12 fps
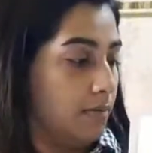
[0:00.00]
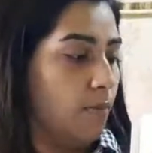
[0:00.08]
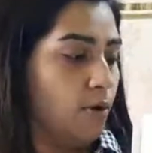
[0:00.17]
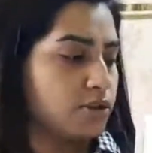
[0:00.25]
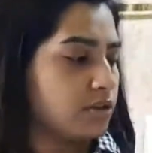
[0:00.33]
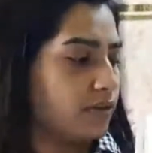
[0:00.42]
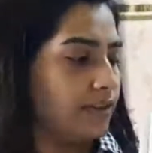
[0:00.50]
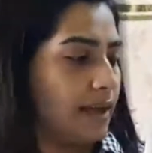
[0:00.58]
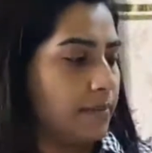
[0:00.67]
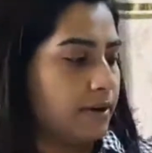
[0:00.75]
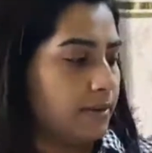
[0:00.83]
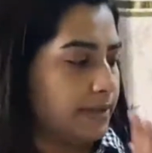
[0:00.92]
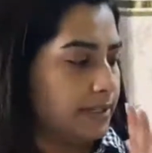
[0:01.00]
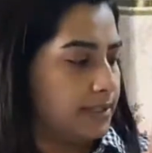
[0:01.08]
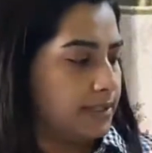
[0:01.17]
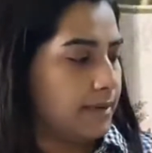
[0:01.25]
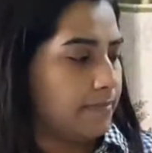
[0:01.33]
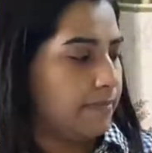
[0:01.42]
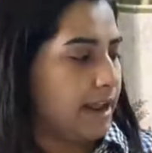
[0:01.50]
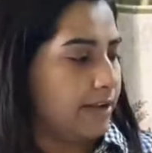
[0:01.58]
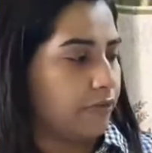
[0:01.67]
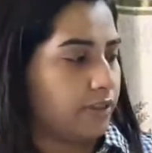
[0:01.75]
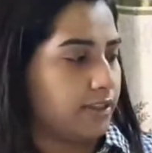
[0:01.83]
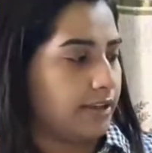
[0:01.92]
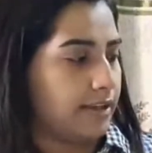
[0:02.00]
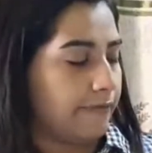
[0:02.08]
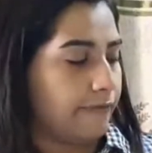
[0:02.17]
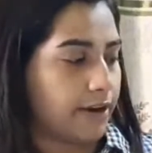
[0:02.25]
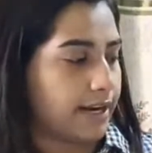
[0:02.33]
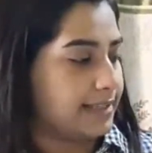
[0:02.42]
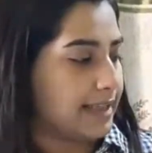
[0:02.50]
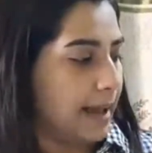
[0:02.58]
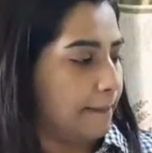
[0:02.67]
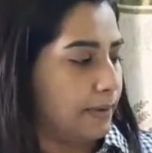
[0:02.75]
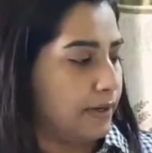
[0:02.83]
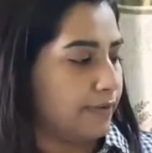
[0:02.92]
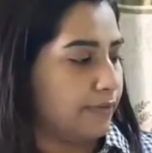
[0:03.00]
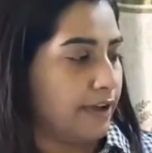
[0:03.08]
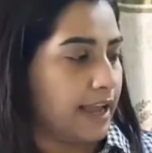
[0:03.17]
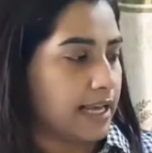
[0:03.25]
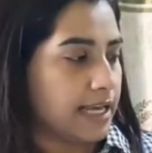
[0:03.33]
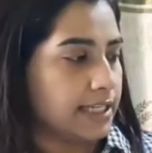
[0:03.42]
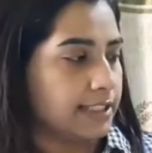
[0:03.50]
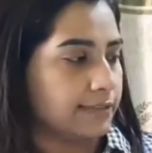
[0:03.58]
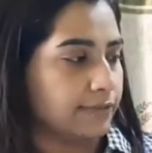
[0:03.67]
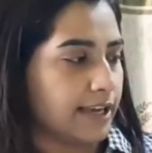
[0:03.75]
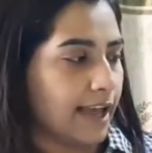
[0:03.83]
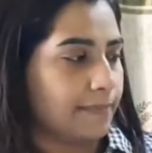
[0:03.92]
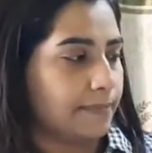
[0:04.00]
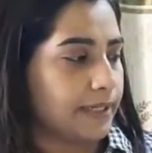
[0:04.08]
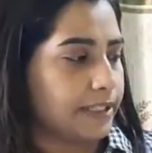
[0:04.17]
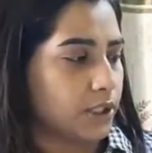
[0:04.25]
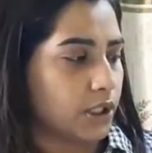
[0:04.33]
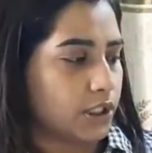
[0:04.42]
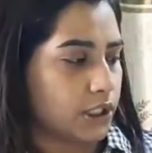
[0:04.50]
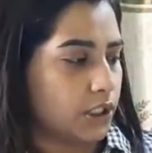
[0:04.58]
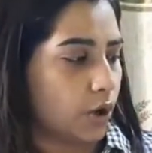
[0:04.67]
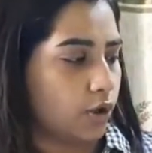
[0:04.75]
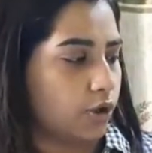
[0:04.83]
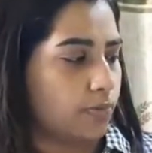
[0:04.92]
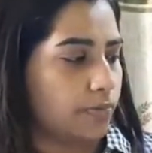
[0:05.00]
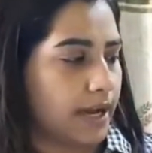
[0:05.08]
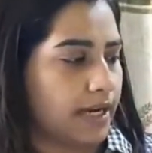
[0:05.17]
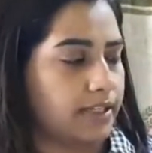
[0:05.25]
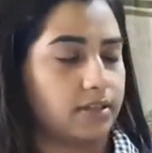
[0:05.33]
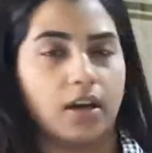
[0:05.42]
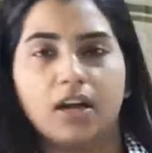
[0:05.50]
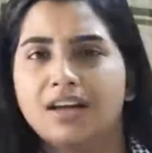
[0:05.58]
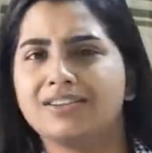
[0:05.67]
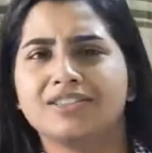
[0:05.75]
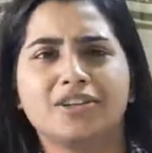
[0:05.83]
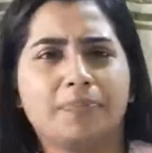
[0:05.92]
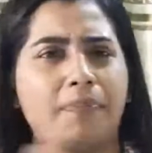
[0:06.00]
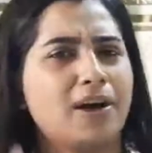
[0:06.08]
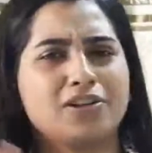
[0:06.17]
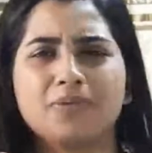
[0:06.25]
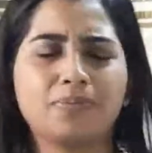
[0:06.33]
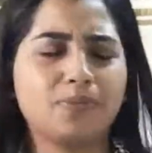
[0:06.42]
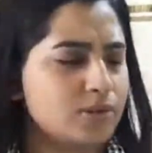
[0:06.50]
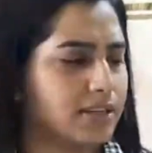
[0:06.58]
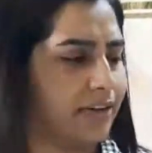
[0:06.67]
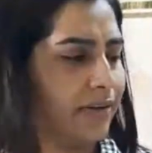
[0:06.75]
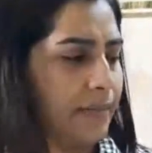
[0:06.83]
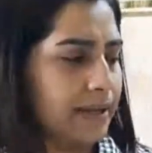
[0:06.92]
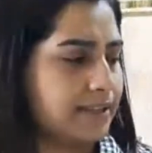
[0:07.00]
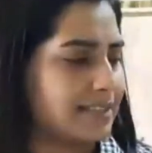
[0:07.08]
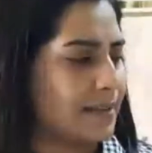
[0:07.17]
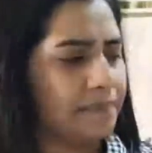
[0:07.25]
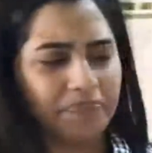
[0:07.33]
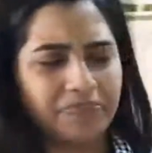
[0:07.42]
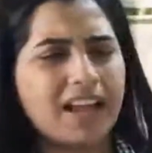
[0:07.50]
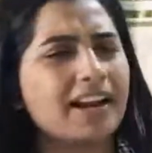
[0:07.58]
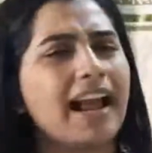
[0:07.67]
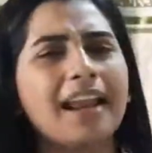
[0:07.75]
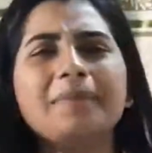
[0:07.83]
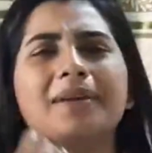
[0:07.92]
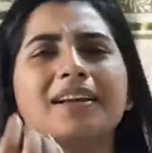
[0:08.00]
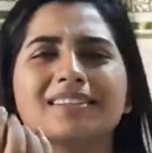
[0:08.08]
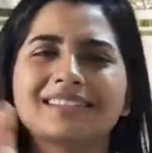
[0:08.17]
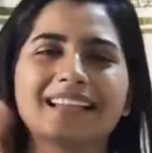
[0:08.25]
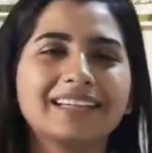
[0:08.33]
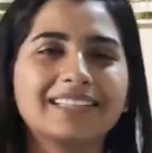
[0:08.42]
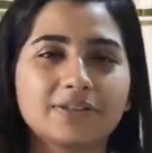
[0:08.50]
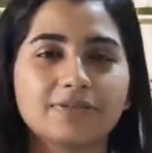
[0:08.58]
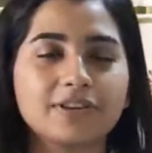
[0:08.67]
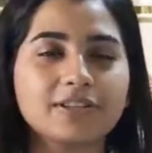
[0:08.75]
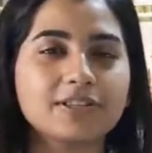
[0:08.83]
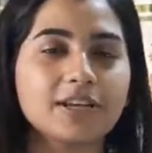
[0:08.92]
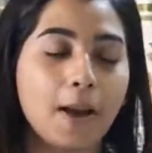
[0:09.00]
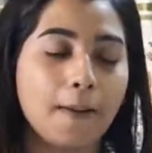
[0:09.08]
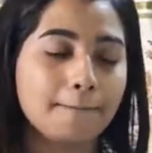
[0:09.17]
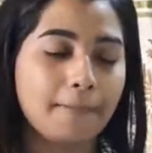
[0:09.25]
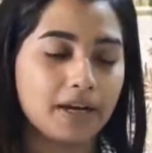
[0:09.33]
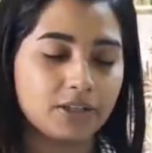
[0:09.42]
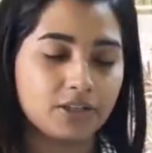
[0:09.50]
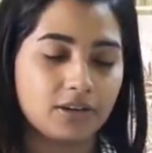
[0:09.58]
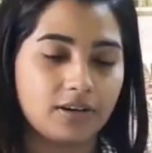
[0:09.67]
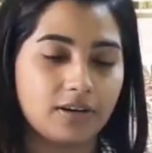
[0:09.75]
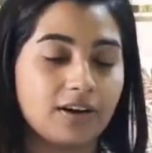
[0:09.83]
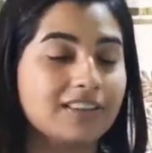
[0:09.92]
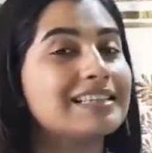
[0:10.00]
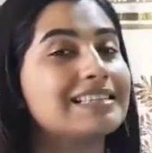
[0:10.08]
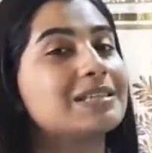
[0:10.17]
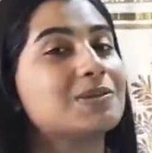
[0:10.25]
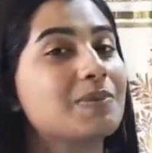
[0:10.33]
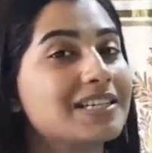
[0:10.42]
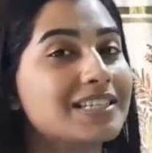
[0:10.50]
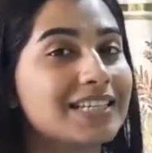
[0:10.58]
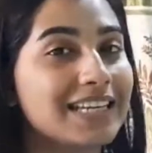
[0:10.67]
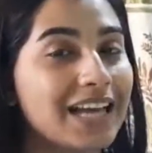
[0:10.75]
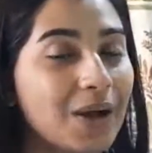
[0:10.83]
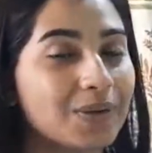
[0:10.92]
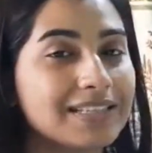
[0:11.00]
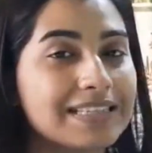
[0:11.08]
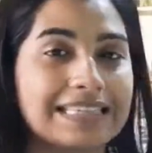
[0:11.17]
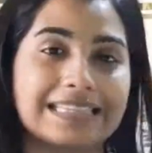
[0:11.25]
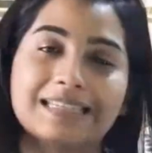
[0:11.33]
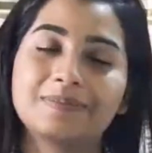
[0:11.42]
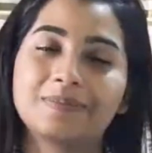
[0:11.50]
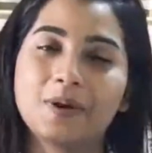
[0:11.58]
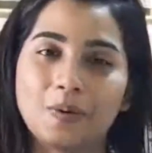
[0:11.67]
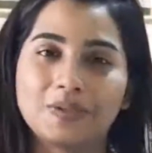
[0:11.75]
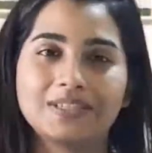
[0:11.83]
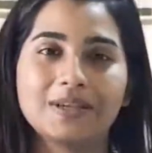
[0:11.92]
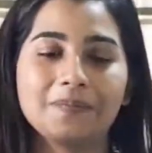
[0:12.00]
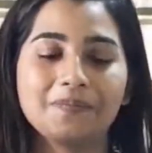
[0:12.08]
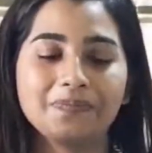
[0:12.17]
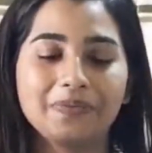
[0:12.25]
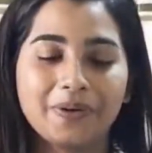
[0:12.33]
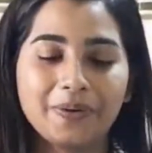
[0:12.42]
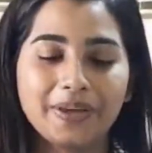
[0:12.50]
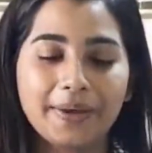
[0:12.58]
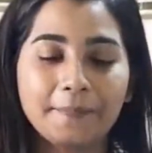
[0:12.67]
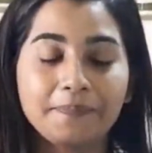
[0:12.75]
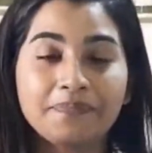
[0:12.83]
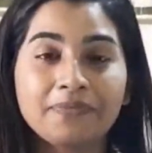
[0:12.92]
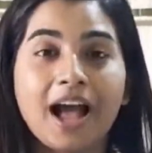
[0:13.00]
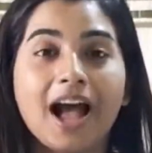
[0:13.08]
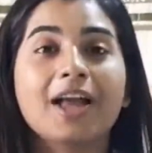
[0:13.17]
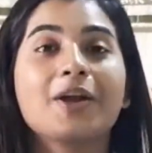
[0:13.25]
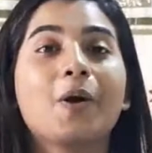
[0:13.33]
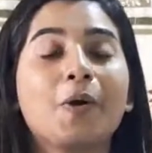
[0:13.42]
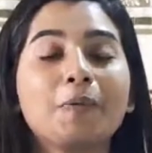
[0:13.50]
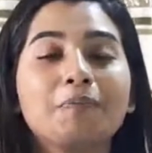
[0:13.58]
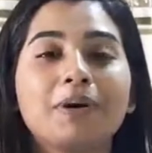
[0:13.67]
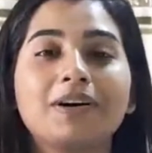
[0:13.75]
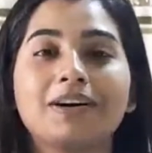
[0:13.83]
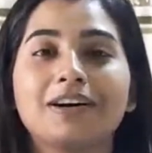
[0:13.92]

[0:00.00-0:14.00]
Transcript: most of them remain same, like for example a vacant, a VIP, dirty, occupied, departure mostly remains same. There can be a slight difference, but this is majorly how the system goes, okay? I hope